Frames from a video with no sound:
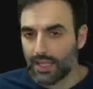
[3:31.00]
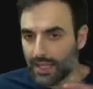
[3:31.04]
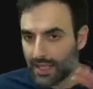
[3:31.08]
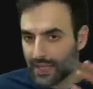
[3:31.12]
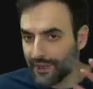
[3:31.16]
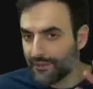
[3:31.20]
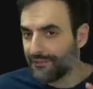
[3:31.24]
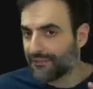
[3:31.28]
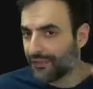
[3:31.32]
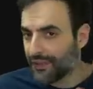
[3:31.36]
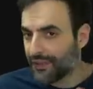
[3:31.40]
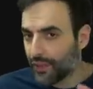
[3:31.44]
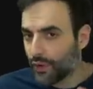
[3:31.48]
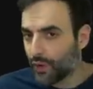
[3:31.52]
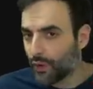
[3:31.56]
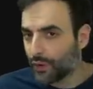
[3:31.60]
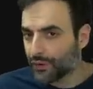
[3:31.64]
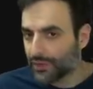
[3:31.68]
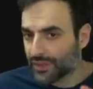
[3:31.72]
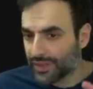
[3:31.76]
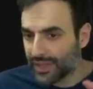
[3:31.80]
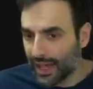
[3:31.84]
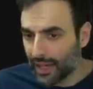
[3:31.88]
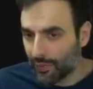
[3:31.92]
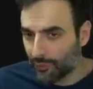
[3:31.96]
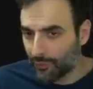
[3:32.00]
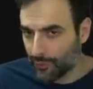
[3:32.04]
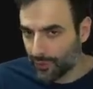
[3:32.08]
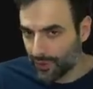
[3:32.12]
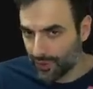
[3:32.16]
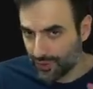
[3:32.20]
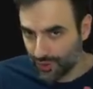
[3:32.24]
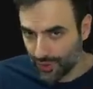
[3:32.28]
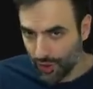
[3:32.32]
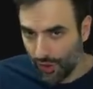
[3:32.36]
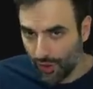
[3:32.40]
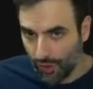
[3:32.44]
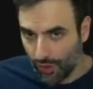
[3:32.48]
If those get
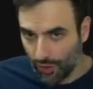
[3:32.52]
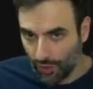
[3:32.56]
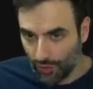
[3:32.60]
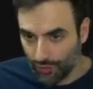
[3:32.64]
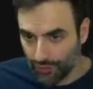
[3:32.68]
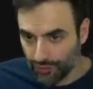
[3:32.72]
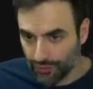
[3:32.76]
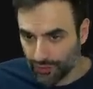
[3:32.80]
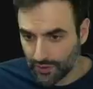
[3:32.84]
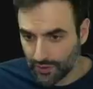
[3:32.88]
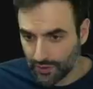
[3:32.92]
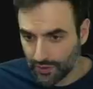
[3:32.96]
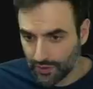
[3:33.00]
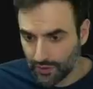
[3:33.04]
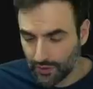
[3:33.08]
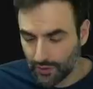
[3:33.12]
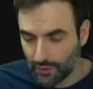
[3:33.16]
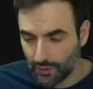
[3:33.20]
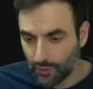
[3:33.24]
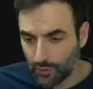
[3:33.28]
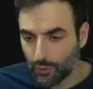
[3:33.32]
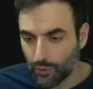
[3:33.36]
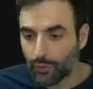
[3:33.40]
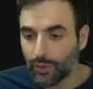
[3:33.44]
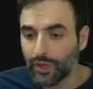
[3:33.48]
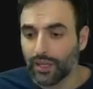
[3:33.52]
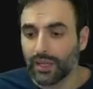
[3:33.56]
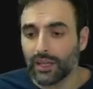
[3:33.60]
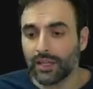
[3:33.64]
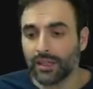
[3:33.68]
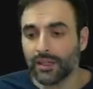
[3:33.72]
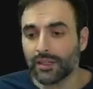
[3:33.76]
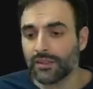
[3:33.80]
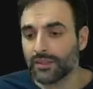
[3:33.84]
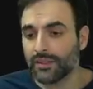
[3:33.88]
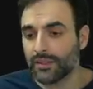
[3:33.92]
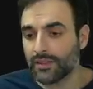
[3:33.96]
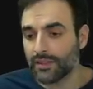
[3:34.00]
resolved, we
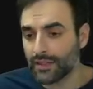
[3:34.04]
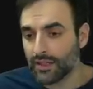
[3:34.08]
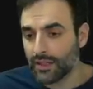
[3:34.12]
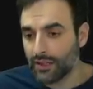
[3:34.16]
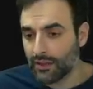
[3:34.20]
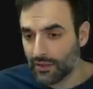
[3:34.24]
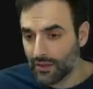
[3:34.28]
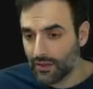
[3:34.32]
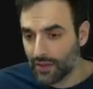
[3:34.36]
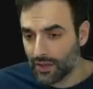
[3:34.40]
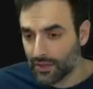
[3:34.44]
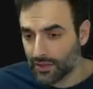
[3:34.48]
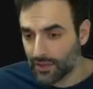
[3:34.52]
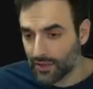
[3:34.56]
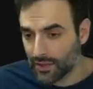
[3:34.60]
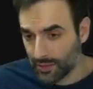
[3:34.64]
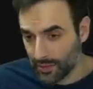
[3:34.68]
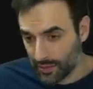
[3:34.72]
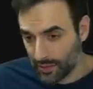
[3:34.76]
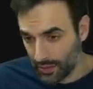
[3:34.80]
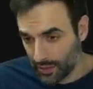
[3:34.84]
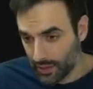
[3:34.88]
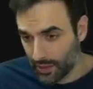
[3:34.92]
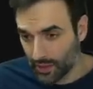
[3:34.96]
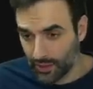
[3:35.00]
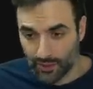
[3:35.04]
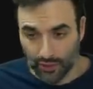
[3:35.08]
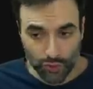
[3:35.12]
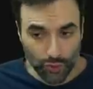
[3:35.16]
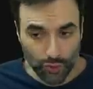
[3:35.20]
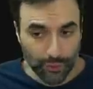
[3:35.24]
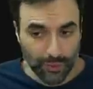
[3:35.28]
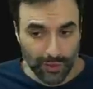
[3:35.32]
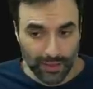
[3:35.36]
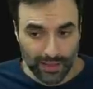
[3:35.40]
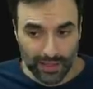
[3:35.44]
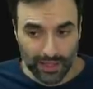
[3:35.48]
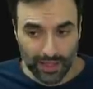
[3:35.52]
could see this, and
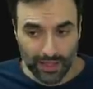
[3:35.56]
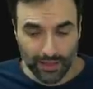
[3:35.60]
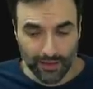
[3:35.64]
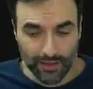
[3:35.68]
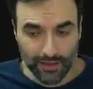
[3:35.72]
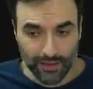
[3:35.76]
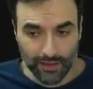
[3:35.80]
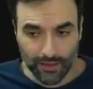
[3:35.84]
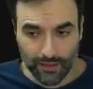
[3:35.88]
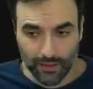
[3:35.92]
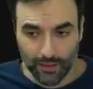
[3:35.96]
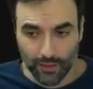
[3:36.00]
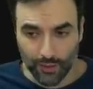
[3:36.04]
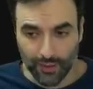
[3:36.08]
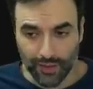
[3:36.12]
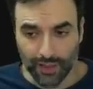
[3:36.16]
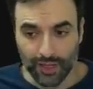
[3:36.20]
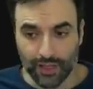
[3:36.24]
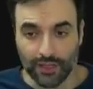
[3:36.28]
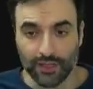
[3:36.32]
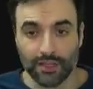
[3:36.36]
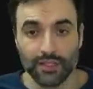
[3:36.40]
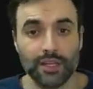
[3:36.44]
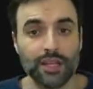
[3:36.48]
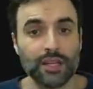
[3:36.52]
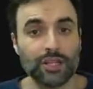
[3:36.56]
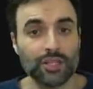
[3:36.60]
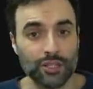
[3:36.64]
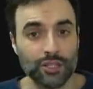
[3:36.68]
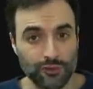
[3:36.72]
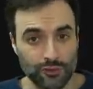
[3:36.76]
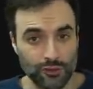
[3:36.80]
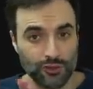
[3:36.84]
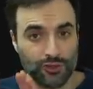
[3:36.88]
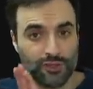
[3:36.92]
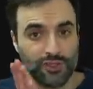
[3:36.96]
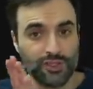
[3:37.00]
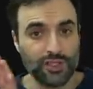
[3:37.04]
assuming that, the
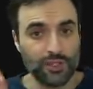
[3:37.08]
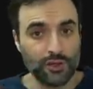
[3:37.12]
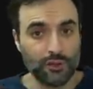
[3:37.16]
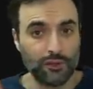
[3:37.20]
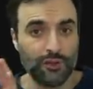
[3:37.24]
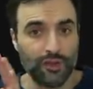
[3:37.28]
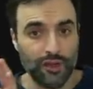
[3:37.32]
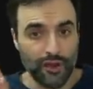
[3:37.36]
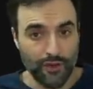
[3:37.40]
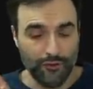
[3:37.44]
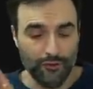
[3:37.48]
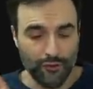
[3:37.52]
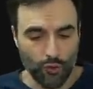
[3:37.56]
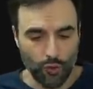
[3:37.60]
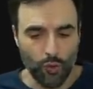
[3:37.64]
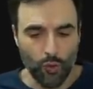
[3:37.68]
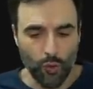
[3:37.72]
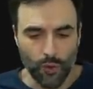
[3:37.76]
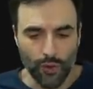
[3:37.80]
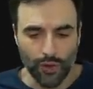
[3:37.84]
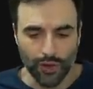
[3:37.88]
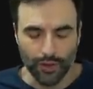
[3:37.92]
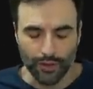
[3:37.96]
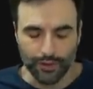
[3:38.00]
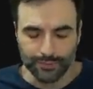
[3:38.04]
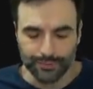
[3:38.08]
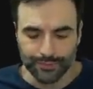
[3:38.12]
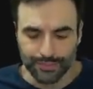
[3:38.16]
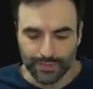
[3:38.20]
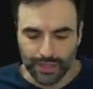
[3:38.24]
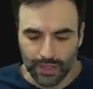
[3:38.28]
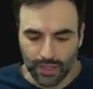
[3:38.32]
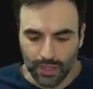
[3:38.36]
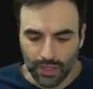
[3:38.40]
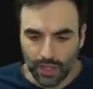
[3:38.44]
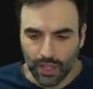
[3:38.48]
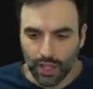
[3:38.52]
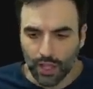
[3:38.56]
conditions are still there for oil,
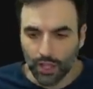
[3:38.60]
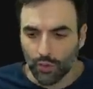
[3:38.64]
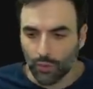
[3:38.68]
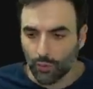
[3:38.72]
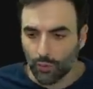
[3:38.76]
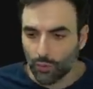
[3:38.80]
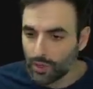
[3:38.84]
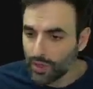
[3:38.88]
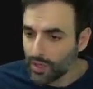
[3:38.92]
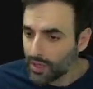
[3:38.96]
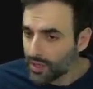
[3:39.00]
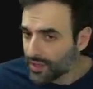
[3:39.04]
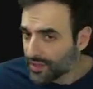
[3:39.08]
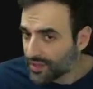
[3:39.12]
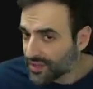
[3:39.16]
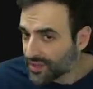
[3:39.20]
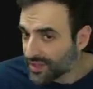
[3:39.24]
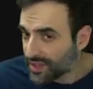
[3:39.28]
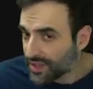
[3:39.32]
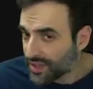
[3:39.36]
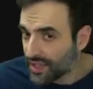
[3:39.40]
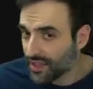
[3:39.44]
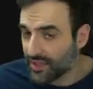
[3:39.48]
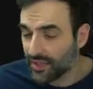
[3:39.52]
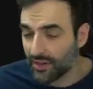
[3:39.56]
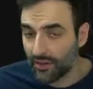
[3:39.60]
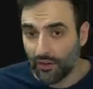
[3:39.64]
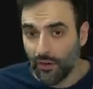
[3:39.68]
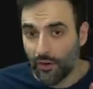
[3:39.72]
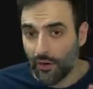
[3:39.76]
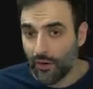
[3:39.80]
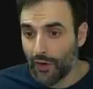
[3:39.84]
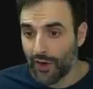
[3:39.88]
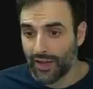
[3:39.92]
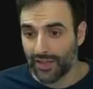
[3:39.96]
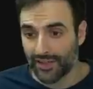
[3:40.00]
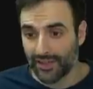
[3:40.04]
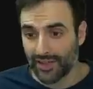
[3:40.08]
we could see the
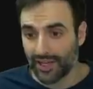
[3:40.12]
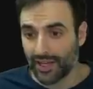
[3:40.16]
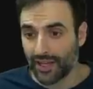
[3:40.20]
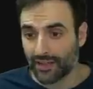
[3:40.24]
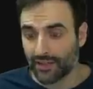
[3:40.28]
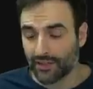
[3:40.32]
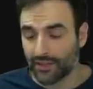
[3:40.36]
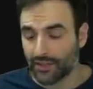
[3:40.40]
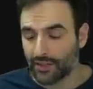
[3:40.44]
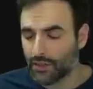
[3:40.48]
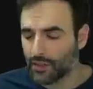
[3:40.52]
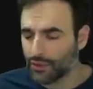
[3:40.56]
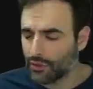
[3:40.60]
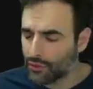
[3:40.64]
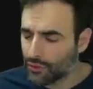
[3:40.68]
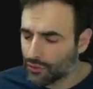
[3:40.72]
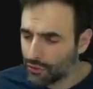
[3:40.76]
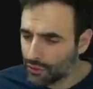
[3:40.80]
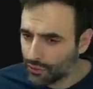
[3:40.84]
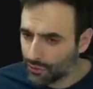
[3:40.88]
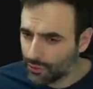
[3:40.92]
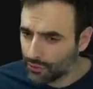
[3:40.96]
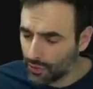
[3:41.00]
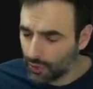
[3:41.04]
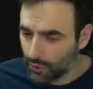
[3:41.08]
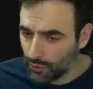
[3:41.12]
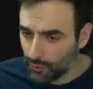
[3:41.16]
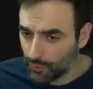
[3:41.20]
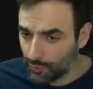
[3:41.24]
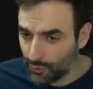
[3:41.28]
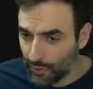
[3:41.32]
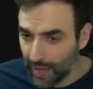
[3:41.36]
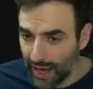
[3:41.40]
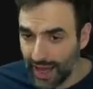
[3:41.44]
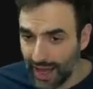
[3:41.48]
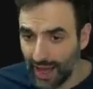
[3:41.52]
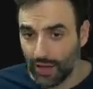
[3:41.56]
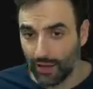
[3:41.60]
RSX turn
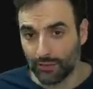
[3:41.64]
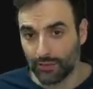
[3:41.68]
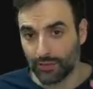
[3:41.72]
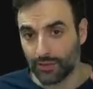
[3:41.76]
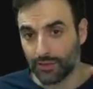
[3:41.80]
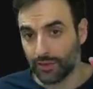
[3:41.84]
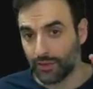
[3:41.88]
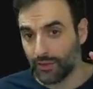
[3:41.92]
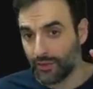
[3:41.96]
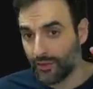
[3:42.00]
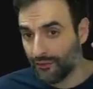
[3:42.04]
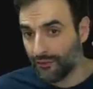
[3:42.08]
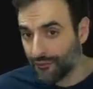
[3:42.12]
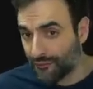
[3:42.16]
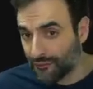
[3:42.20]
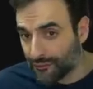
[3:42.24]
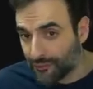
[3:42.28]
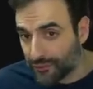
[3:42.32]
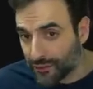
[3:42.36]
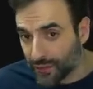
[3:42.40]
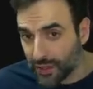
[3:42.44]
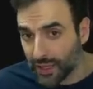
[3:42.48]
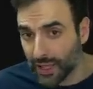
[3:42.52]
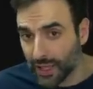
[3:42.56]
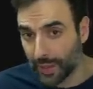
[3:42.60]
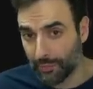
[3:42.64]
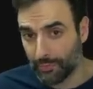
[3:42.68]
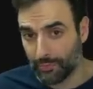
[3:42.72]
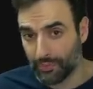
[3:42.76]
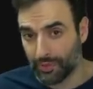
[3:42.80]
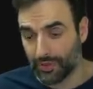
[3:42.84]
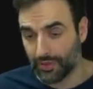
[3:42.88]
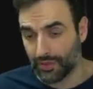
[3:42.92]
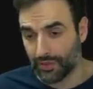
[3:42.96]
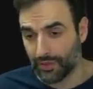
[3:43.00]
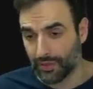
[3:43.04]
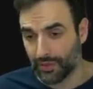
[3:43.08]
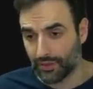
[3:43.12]
around,
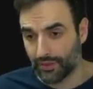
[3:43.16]
flip